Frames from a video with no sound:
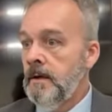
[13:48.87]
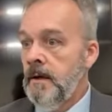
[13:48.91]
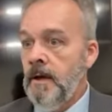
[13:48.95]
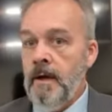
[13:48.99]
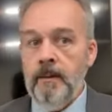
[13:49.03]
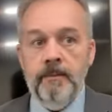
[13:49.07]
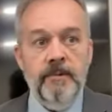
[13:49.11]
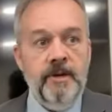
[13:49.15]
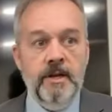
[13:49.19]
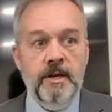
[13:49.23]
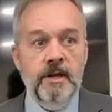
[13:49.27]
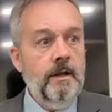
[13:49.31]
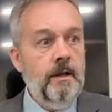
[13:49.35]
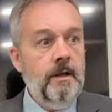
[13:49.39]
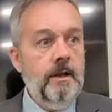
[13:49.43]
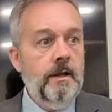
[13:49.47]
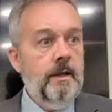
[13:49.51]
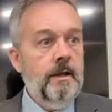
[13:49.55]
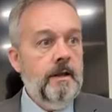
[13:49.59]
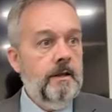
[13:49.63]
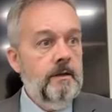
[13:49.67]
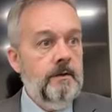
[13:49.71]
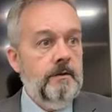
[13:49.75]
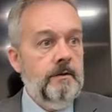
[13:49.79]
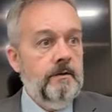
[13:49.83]
I mean,
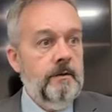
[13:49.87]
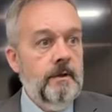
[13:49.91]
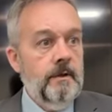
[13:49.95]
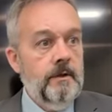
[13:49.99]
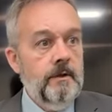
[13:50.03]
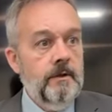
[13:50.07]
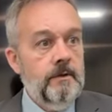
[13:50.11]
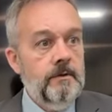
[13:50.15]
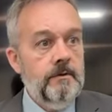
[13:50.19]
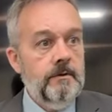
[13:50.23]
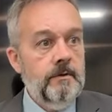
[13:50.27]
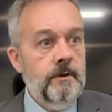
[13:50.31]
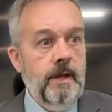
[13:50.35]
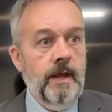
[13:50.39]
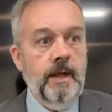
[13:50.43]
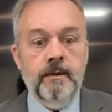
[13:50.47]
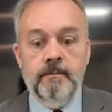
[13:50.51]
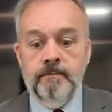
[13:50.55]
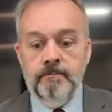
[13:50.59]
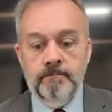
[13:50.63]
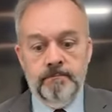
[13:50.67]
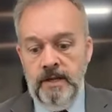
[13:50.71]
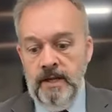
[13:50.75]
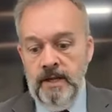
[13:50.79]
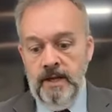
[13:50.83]
hey,
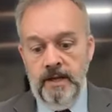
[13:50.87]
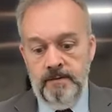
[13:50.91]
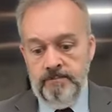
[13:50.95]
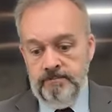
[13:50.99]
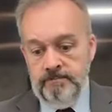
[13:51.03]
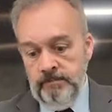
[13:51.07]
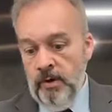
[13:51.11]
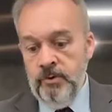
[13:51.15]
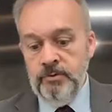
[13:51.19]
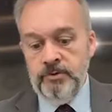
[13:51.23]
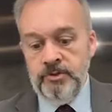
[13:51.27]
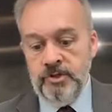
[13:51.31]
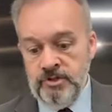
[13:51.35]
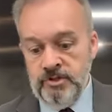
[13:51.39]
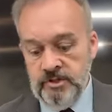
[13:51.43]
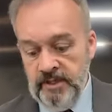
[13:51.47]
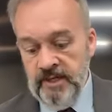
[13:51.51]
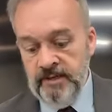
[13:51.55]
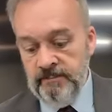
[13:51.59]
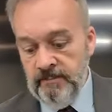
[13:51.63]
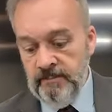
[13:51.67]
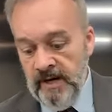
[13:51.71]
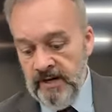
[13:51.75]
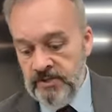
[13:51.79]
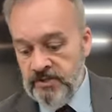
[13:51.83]
hey, Moses,
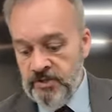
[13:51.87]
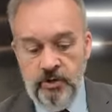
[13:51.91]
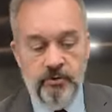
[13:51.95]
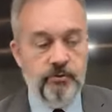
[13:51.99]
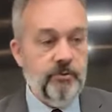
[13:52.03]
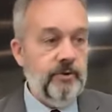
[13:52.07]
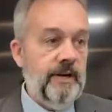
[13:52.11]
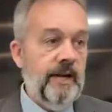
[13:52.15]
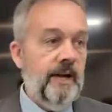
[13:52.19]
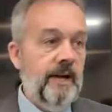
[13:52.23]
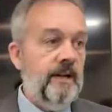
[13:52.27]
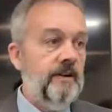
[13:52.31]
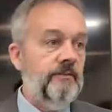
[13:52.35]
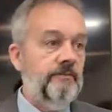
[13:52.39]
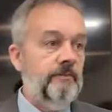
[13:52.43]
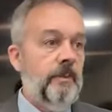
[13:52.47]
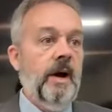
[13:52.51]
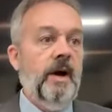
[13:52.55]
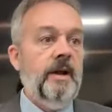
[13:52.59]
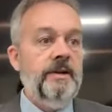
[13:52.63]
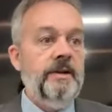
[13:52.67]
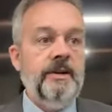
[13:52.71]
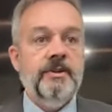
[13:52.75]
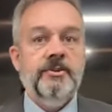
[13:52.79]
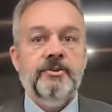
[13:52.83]
lead my children out of
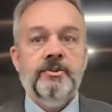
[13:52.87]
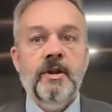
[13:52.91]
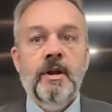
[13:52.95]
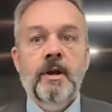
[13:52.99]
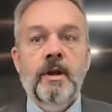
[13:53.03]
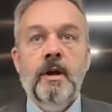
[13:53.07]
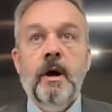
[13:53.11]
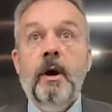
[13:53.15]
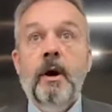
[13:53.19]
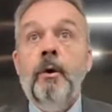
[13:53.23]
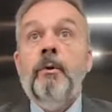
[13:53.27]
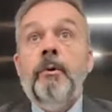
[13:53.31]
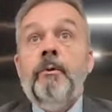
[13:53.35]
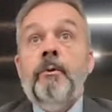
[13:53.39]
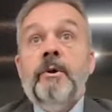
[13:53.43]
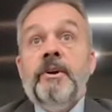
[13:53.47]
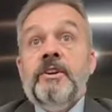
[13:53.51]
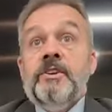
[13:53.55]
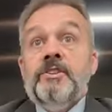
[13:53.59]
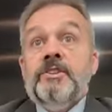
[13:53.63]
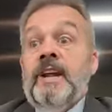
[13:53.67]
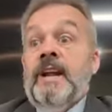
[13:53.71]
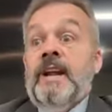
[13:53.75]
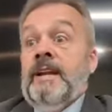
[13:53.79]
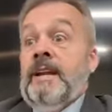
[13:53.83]
bondage. Oh, we want
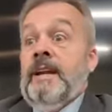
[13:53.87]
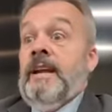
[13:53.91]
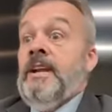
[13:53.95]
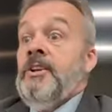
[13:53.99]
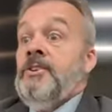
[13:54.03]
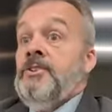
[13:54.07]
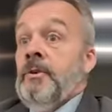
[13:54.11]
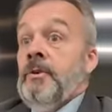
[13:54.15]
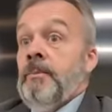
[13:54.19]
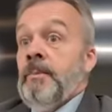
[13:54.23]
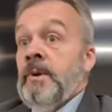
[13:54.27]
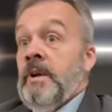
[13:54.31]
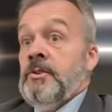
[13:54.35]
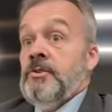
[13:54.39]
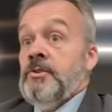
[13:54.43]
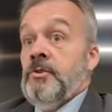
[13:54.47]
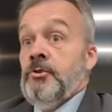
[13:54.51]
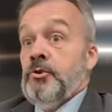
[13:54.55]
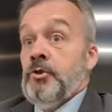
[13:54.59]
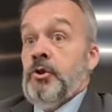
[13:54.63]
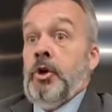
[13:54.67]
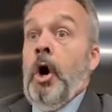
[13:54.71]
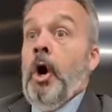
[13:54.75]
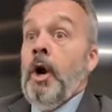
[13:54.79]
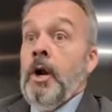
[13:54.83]
to stay in Egypt because
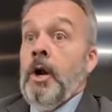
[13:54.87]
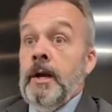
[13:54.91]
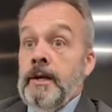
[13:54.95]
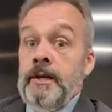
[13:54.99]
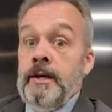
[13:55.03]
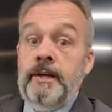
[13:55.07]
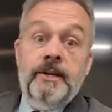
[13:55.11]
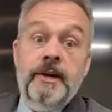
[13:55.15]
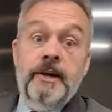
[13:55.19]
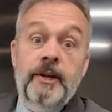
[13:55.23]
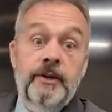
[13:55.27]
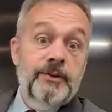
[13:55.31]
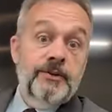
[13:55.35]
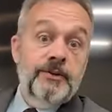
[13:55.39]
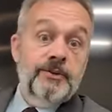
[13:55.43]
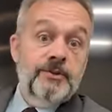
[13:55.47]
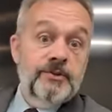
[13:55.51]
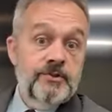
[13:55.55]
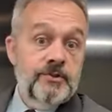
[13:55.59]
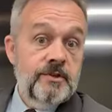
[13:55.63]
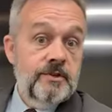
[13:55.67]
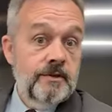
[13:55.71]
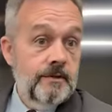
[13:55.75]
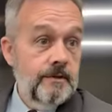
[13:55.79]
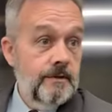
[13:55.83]
there's garlic and
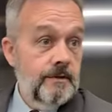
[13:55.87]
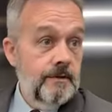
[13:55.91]
onions.